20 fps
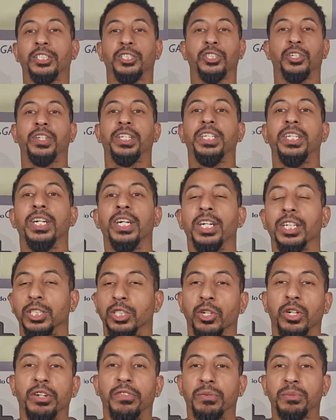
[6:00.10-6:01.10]
Juri,
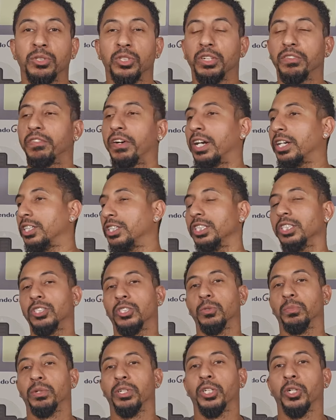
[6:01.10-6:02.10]
Juri from Street Fighter, she's
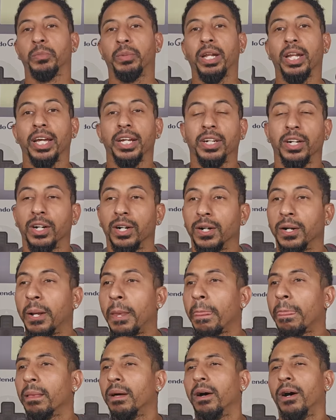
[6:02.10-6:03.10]
super dope, I like her.
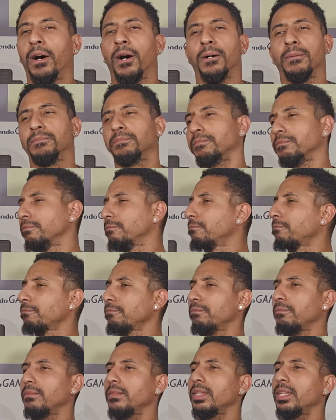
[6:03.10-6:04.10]
Um,
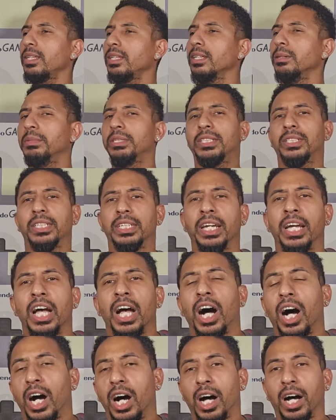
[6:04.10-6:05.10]
let me see,
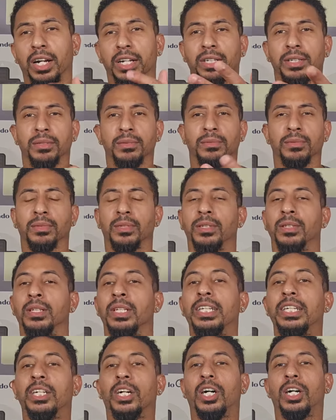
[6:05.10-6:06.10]
uh,
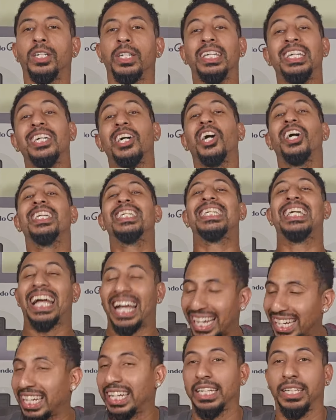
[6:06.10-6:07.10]
Leon, Leon
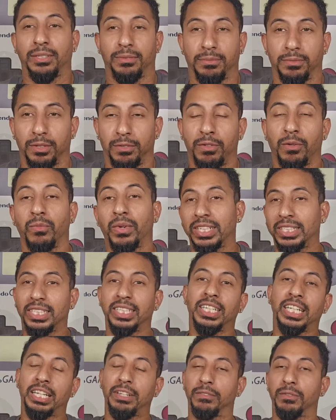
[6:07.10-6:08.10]
Kennedy from
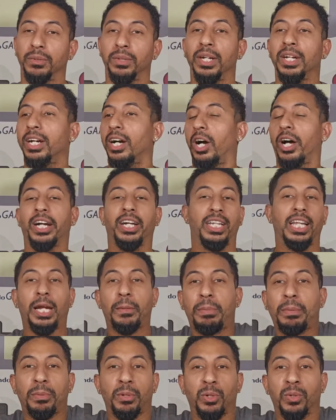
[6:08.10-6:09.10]
Resident Evil. All right, a lot
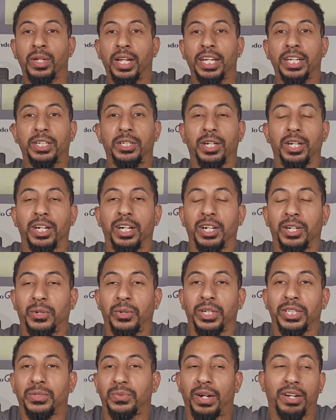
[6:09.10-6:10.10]
of people don't like uh,
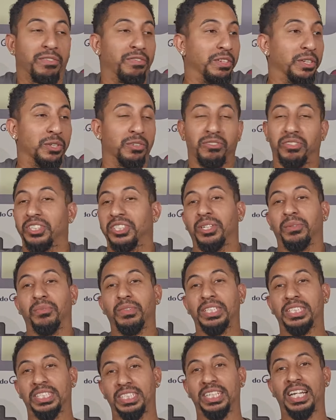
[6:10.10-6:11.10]
Chris Redfield for some
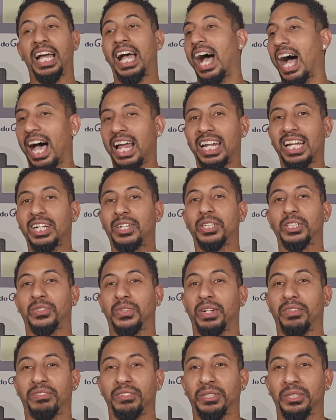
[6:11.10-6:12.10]
reason. I like Chris
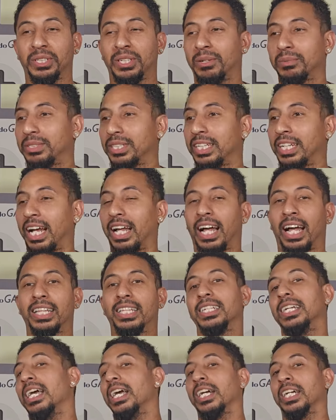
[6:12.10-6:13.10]
Redfield, you know what I'm saying? I, I
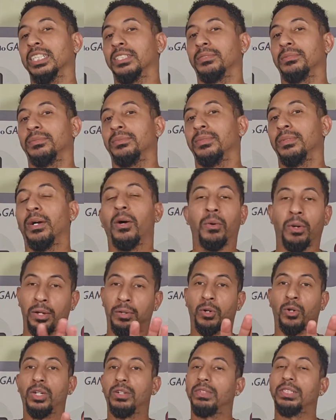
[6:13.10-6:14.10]
think, because, and
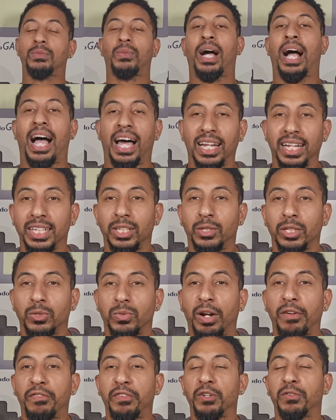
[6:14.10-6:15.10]
the only reason why I like Chris
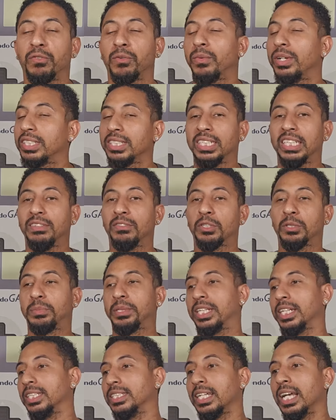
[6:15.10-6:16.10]
Redfield from Resident Evil is
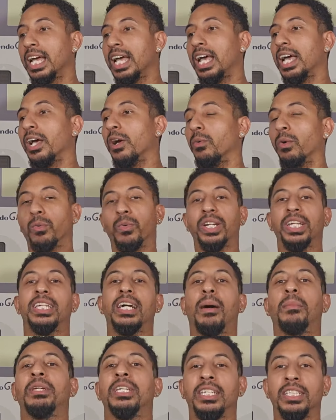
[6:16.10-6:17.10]
because what really
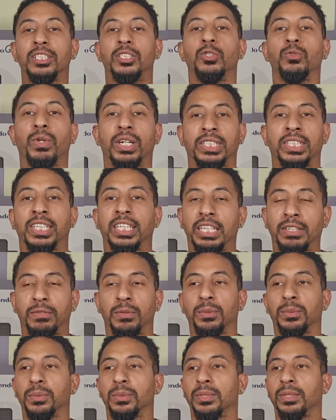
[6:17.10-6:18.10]
got me into Resident
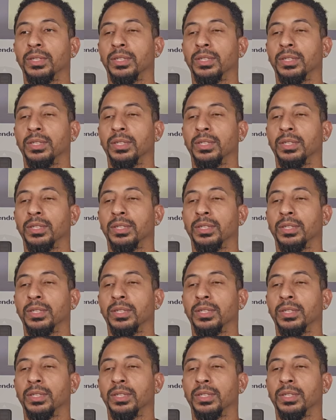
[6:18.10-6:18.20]
Evil